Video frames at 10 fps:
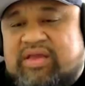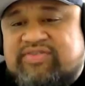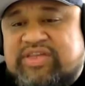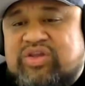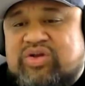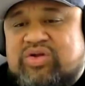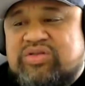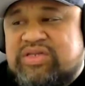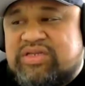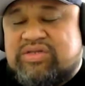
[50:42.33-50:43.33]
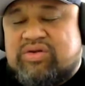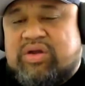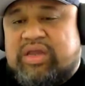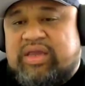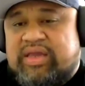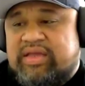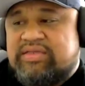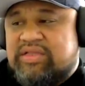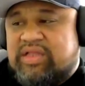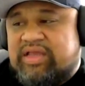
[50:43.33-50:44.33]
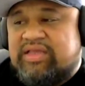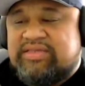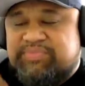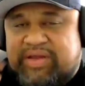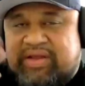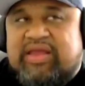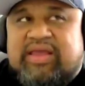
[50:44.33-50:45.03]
I've seen your content. It's great. But